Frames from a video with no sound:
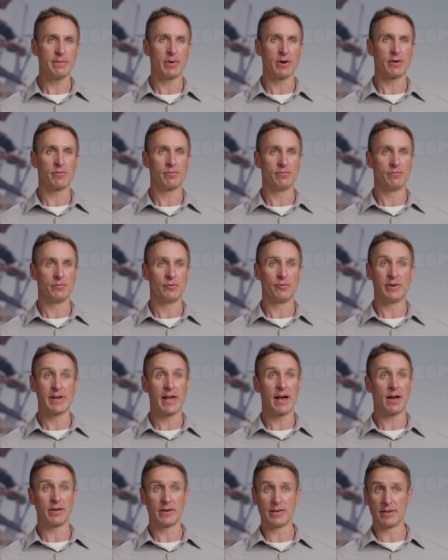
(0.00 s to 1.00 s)
But the
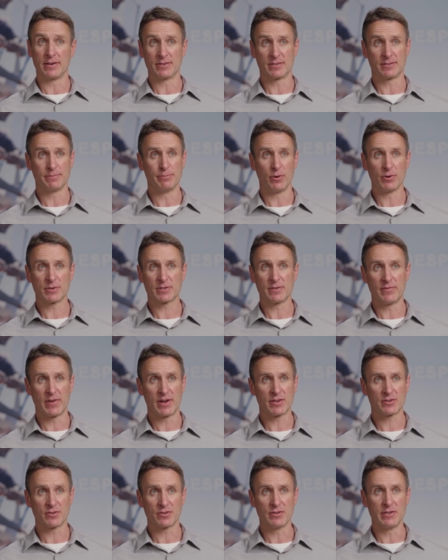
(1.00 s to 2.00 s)
reality is, most
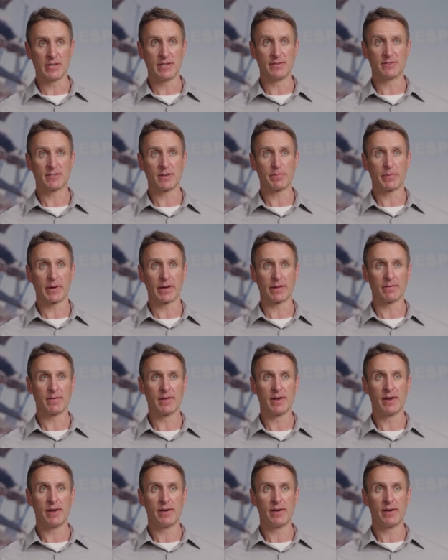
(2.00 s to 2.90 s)
investors need something